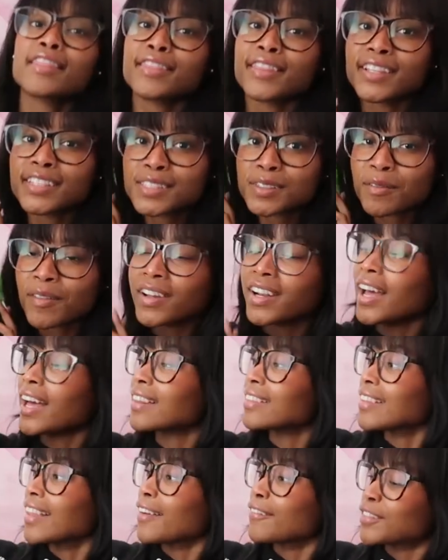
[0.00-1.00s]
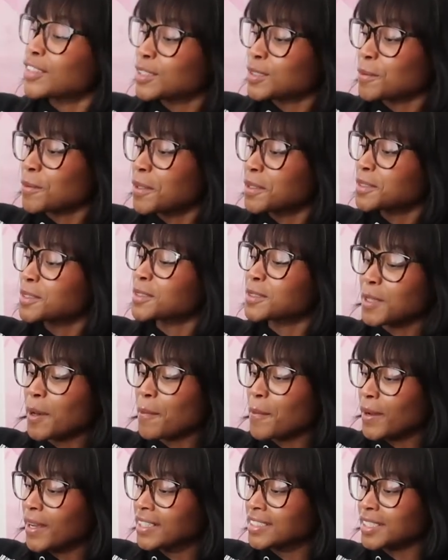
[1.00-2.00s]
this one, I love this one so
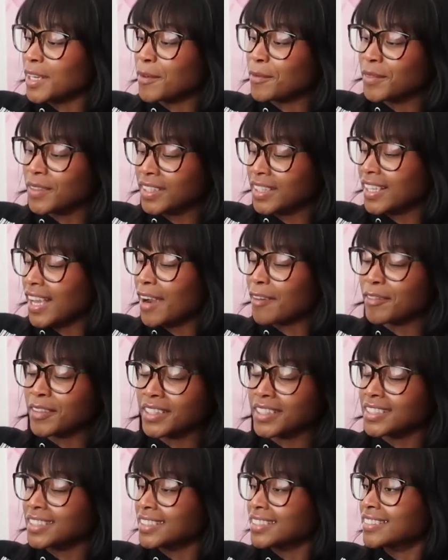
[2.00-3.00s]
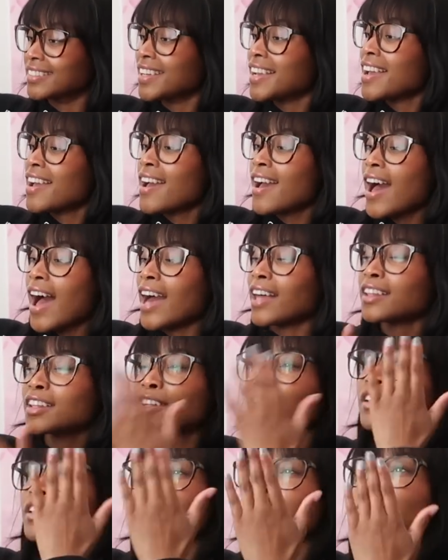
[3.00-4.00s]
much. I really do. I
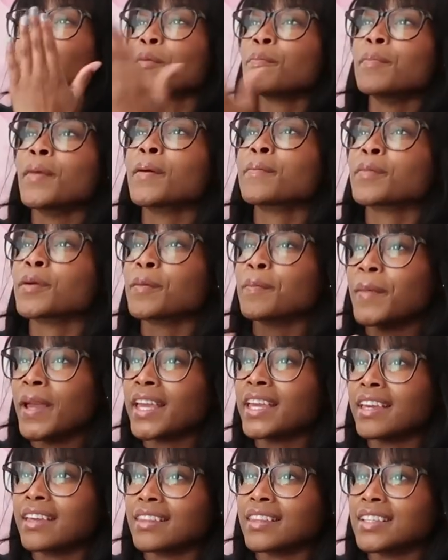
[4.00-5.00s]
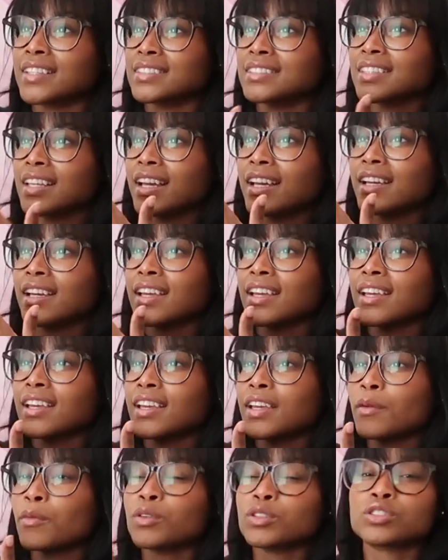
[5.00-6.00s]
literally remember making this, like,
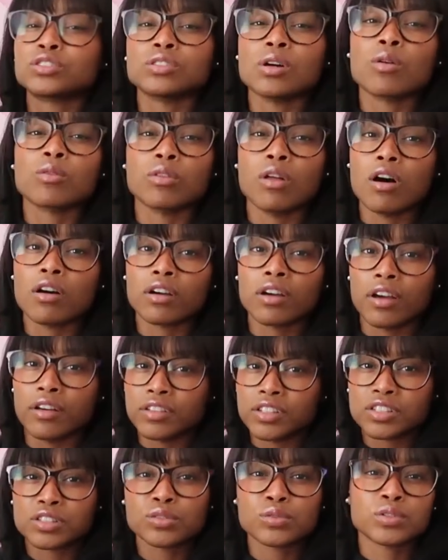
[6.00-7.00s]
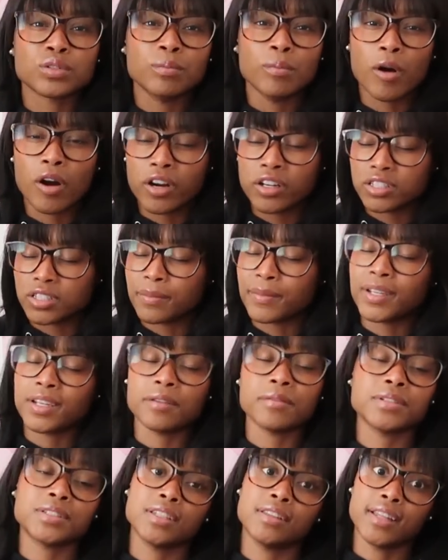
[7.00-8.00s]
it was so long ago. This was March. I mean, it
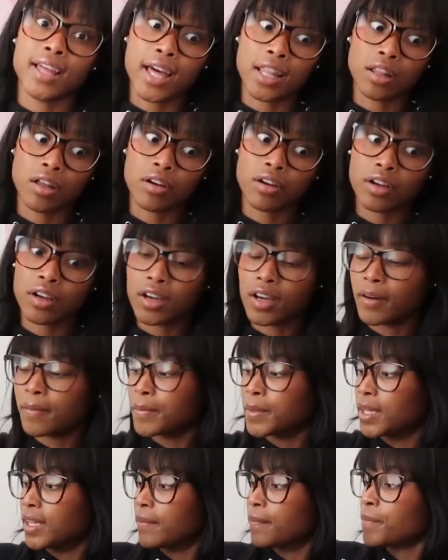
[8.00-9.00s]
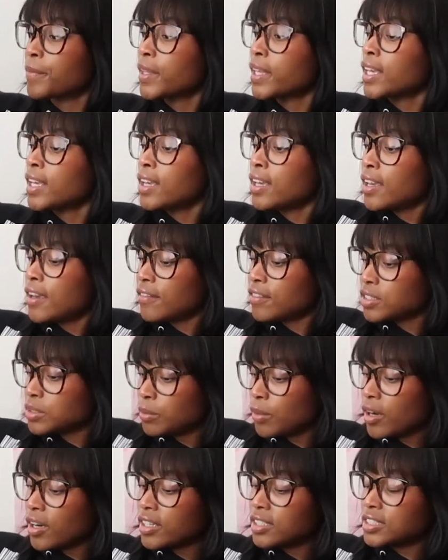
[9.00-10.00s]
wasn't that long ago, but it was
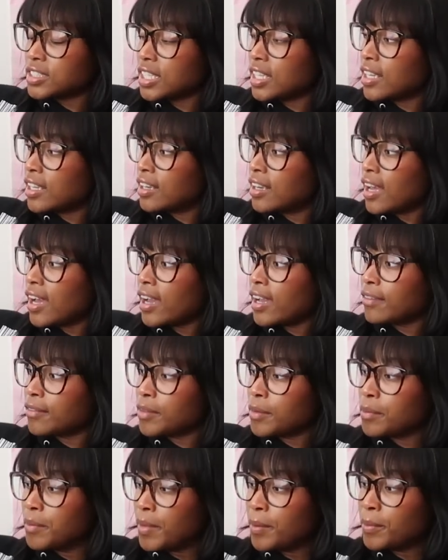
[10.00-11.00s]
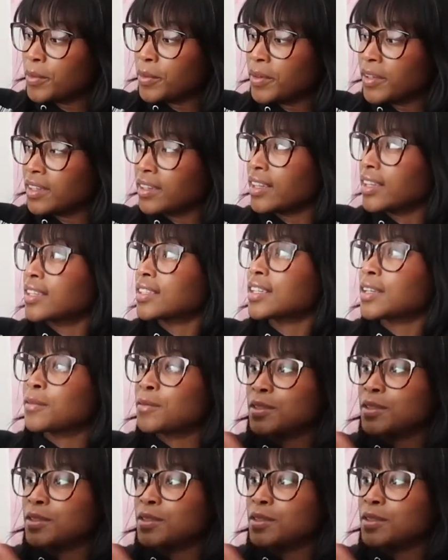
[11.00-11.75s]
March, and I remember it like it